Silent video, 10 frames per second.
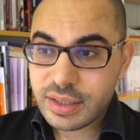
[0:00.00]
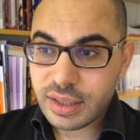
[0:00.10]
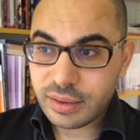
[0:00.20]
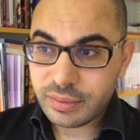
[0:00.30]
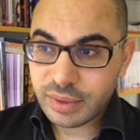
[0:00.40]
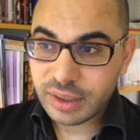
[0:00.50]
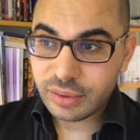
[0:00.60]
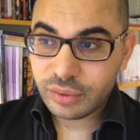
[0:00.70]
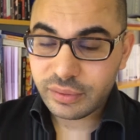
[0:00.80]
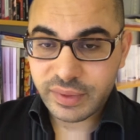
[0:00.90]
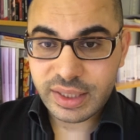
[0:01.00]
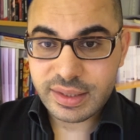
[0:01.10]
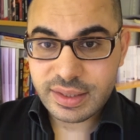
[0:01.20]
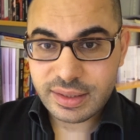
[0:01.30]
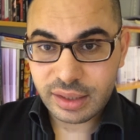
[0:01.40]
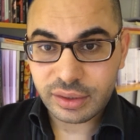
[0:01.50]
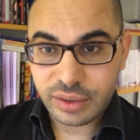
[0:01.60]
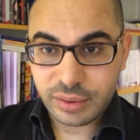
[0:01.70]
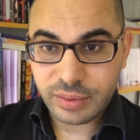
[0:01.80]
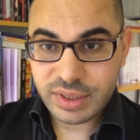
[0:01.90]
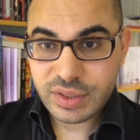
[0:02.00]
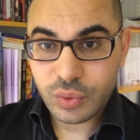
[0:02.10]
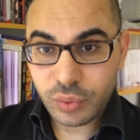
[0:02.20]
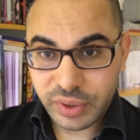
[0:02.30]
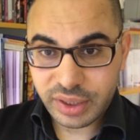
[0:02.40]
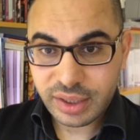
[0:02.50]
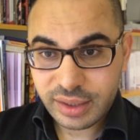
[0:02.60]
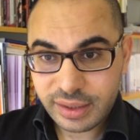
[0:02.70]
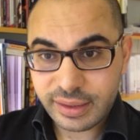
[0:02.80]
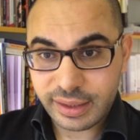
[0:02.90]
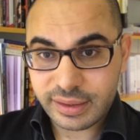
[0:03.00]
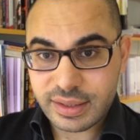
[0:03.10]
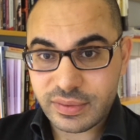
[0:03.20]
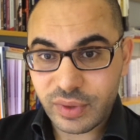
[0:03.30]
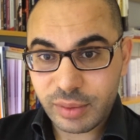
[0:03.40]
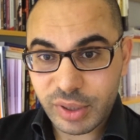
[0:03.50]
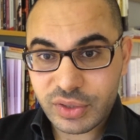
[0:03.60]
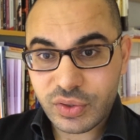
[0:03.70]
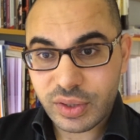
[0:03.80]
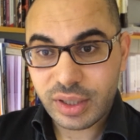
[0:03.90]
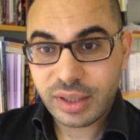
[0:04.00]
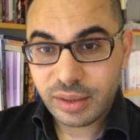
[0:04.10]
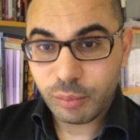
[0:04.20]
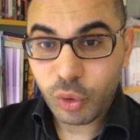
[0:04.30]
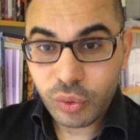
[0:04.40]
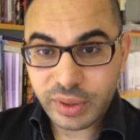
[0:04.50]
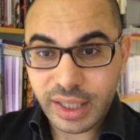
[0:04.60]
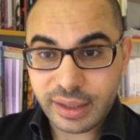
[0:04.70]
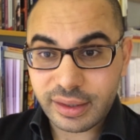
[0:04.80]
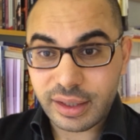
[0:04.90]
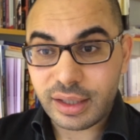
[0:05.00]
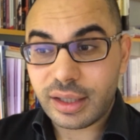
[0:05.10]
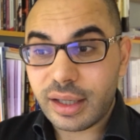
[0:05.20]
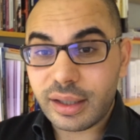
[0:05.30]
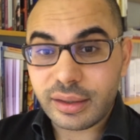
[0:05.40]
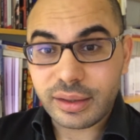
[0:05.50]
So all of these tell you a story that is very much more than the